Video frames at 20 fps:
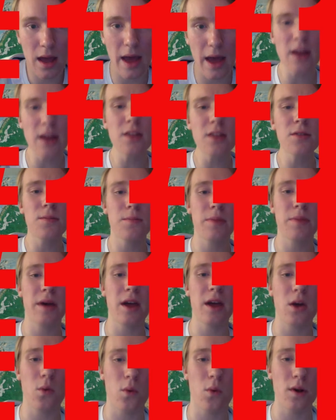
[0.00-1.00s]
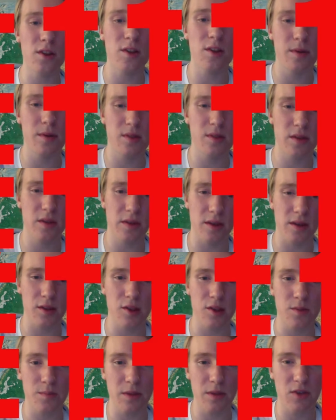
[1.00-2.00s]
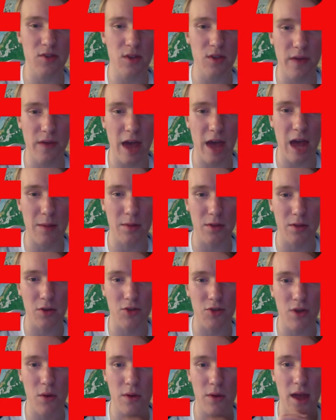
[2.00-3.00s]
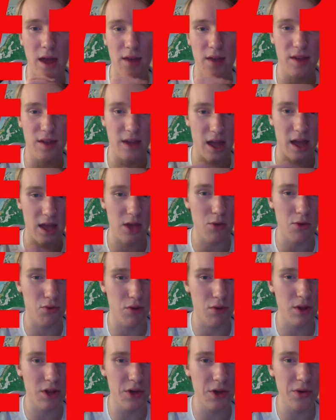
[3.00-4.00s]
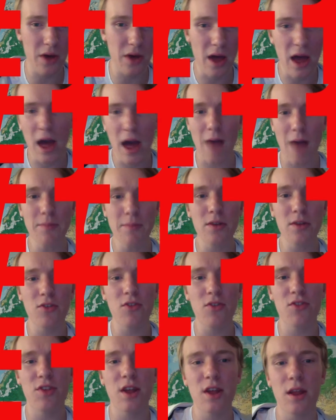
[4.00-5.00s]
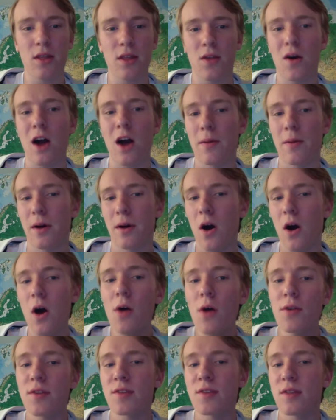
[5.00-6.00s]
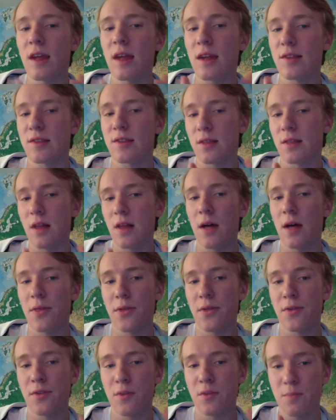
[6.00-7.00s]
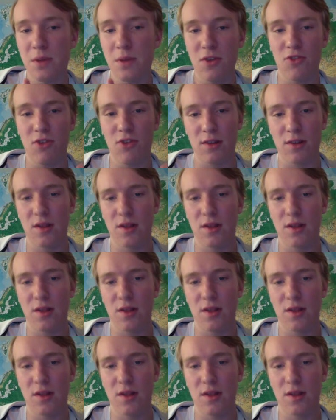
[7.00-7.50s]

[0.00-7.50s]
I didn't pick one specific species of animal to showcase like I usually do. I'm just going to talk about all 6 sloth species.